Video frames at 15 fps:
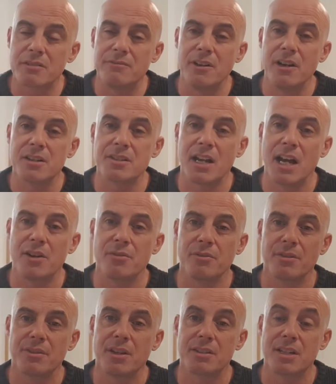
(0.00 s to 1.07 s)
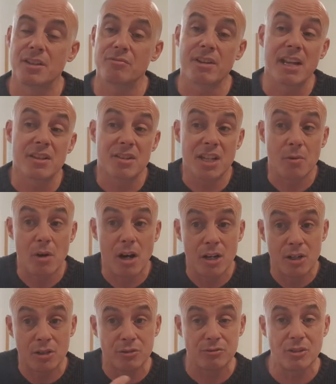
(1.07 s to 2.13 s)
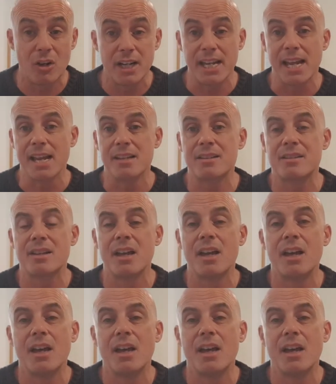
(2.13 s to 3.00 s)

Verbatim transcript: verse 133, and so our cry is